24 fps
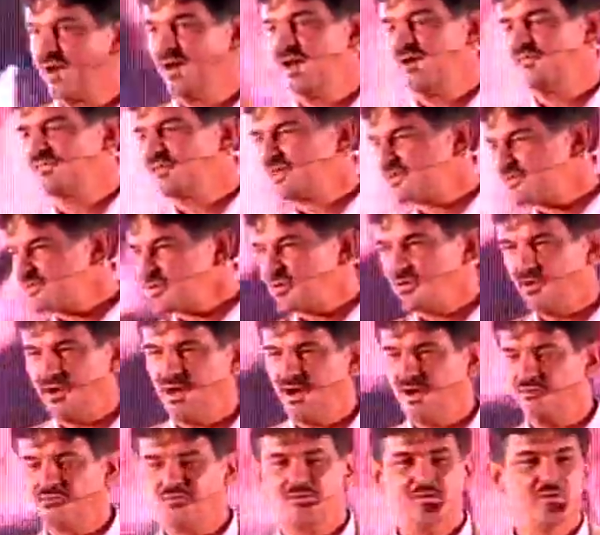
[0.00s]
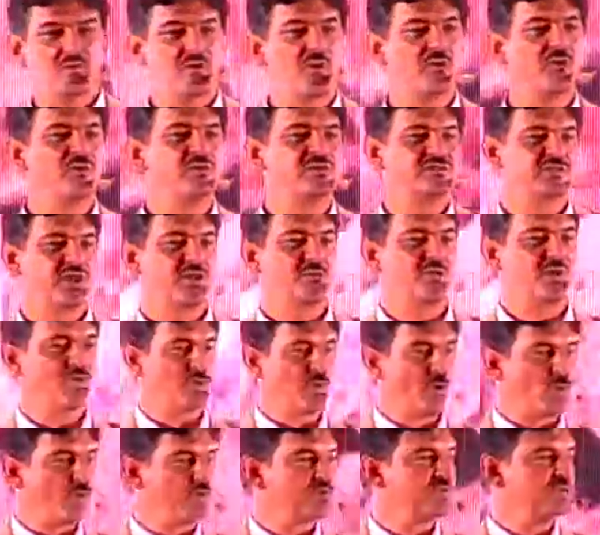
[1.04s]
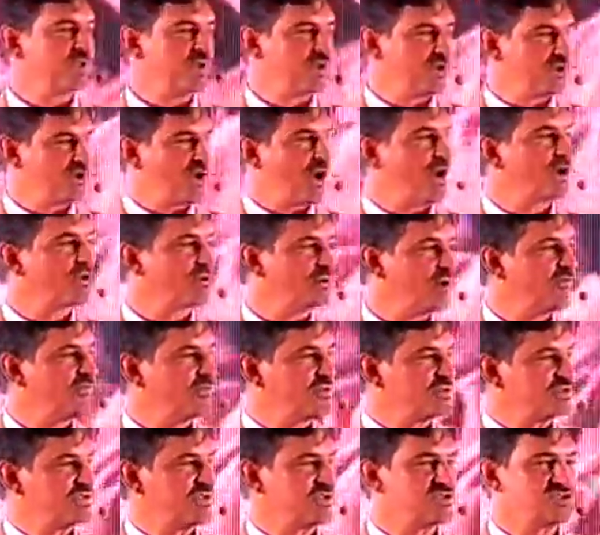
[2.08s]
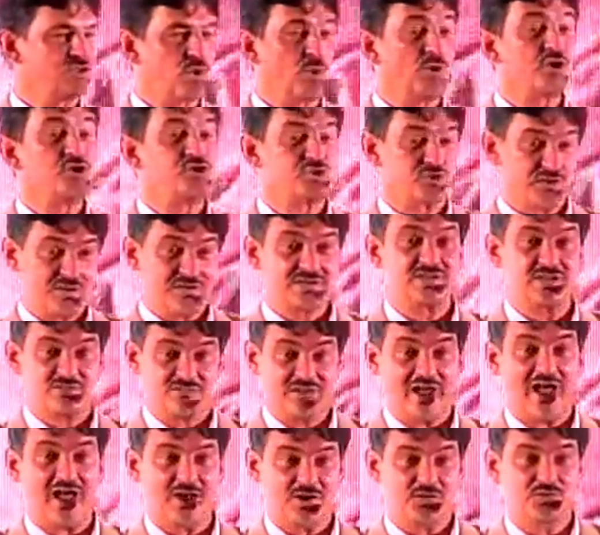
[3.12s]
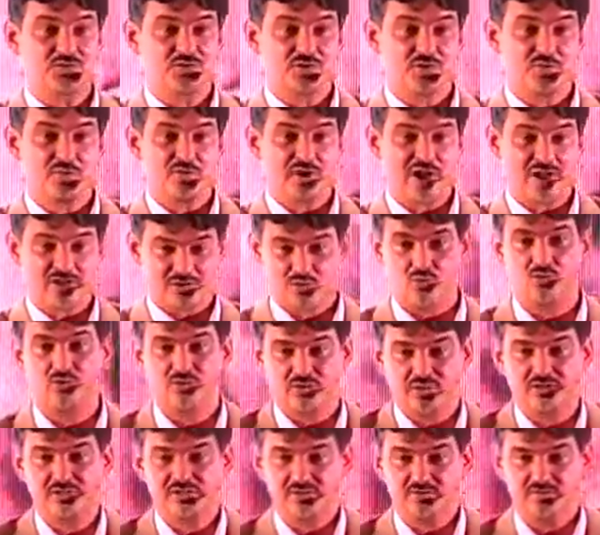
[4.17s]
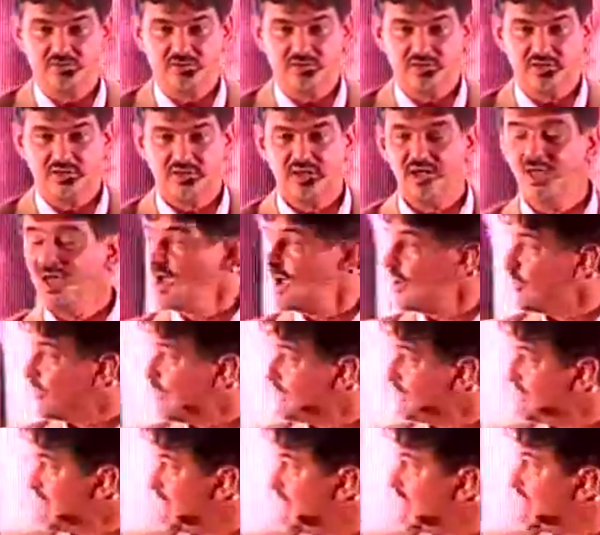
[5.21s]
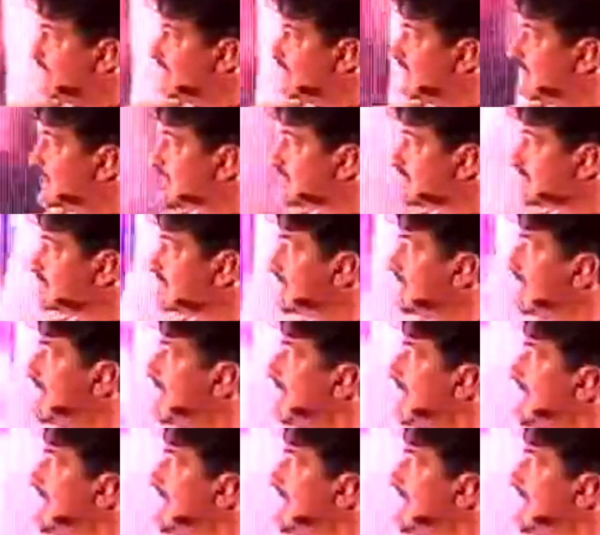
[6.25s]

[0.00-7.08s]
enough. That's not good enough. Remember we said about Rolex getting knocked off because there's no intrinsic value to the brand, no connectivity? What they did is they said,